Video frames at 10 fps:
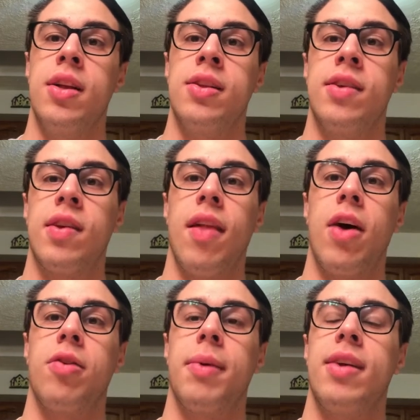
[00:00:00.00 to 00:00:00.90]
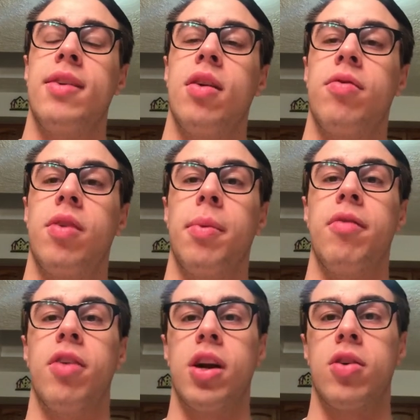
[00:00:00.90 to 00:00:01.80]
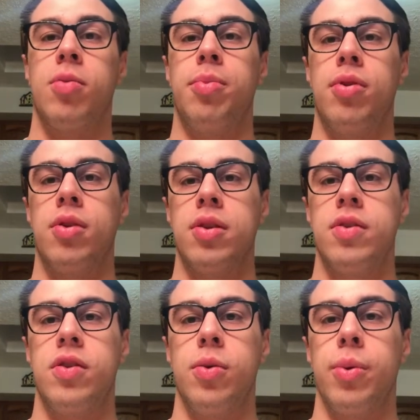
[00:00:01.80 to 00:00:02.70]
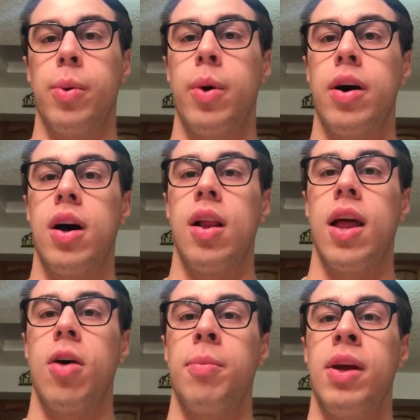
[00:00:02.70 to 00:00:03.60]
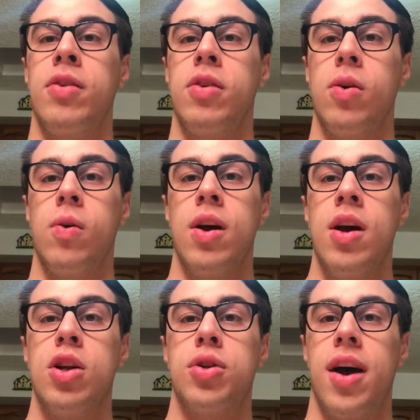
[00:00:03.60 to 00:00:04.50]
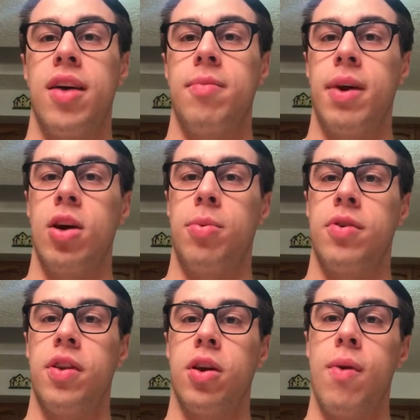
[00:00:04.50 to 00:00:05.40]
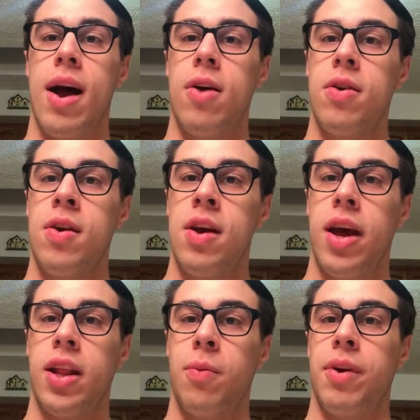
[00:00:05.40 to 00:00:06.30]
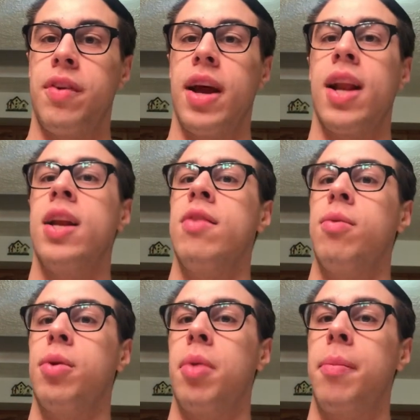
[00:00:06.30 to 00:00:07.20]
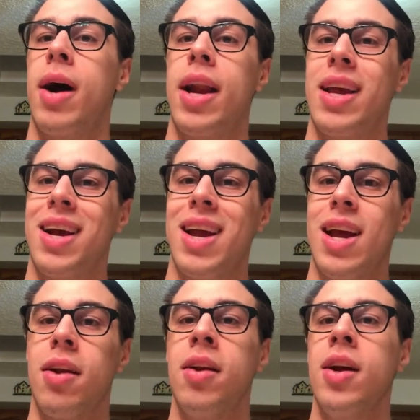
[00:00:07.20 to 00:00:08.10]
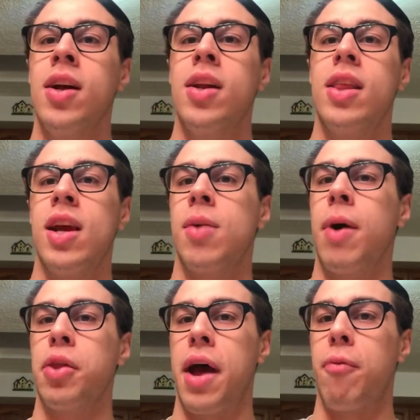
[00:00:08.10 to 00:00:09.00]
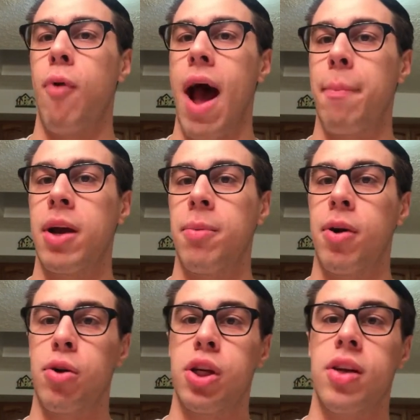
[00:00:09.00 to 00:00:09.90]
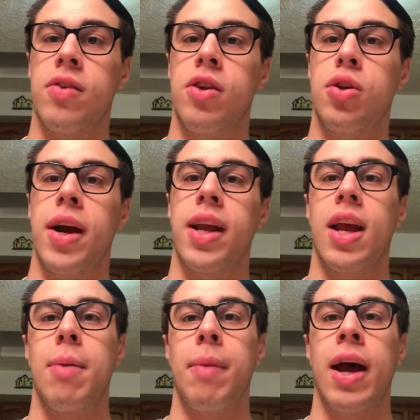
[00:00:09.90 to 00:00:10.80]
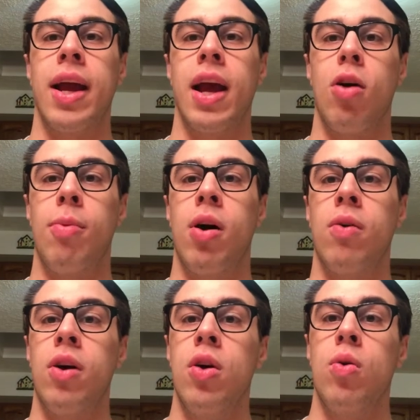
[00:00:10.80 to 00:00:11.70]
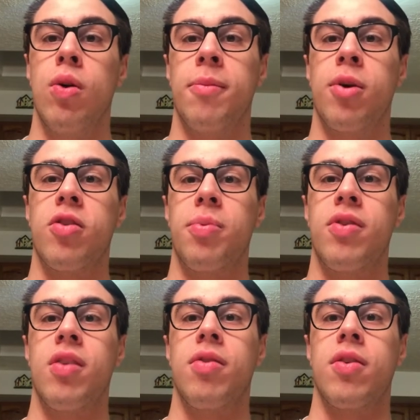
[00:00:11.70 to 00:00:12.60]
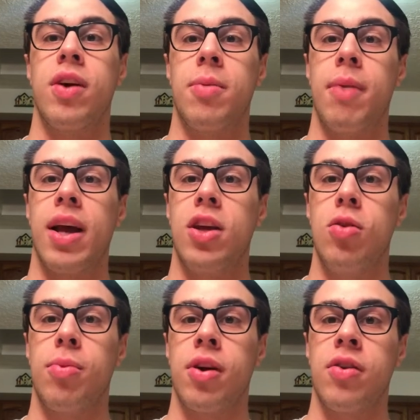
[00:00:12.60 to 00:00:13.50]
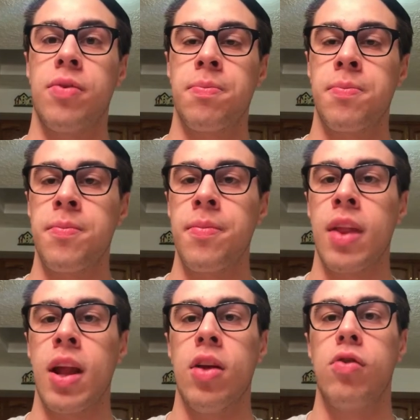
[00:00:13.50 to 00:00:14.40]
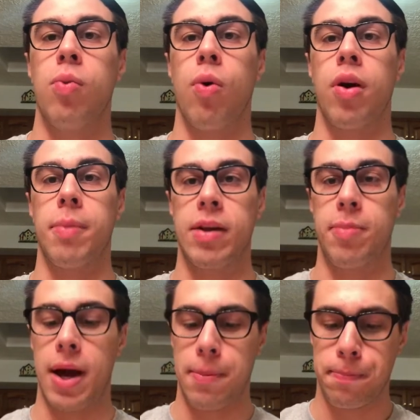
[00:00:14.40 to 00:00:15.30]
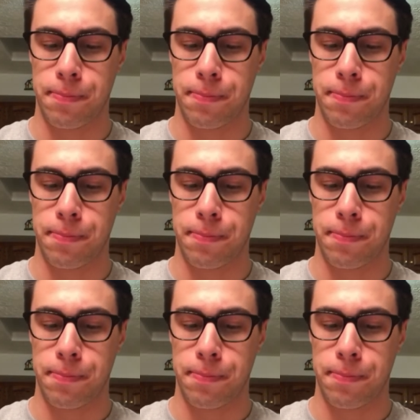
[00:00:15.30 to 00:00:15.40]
This allows myself from a vertical pull to allow me to drive my elbow to the ground, and then once I get it even with my body, again, think about that wrapping motion to try to get my elbow, or more specifically my humerus, toward my spine.